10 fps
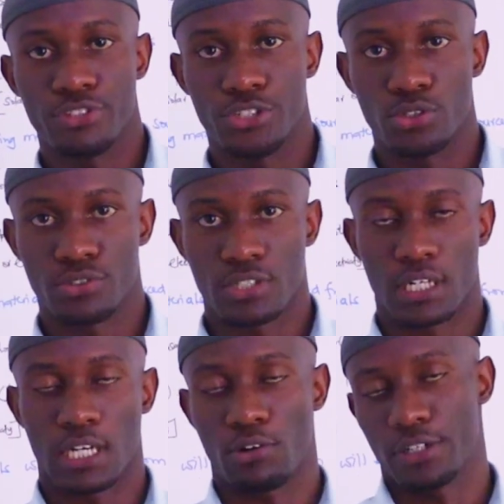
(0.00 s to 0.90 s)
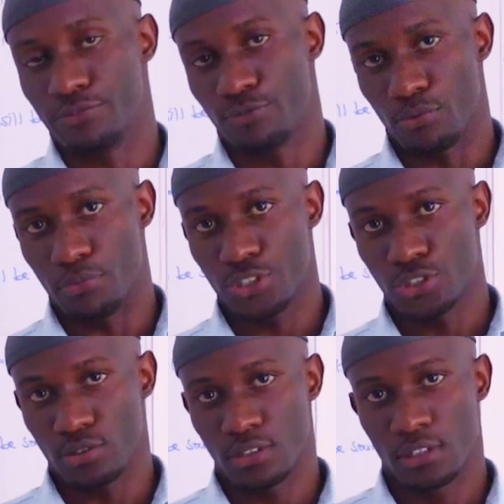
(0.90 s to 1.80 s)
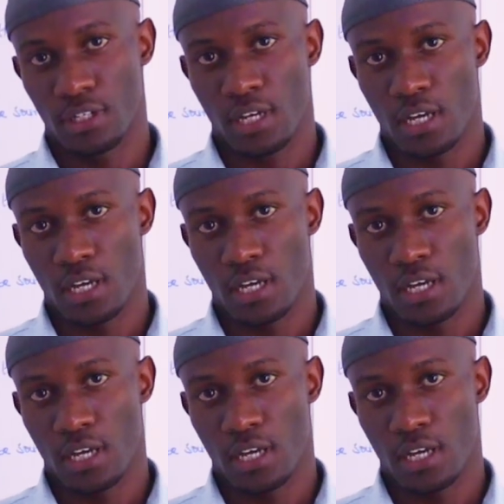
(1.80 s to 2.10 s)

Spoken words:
videos and our information,